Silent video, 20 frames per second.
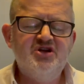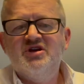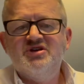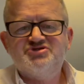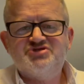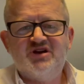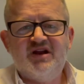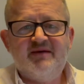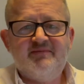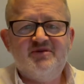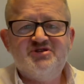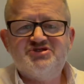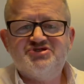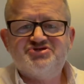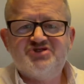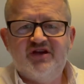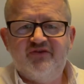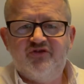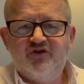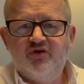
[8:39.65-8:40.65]
So let me
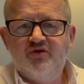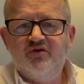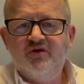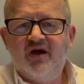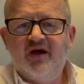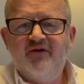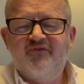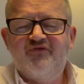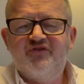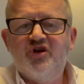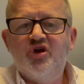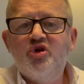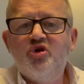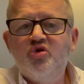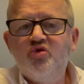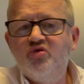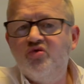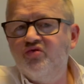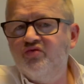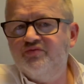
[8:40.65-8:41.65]
just give you a
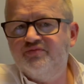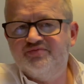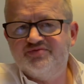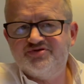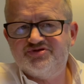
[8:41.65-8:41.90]
few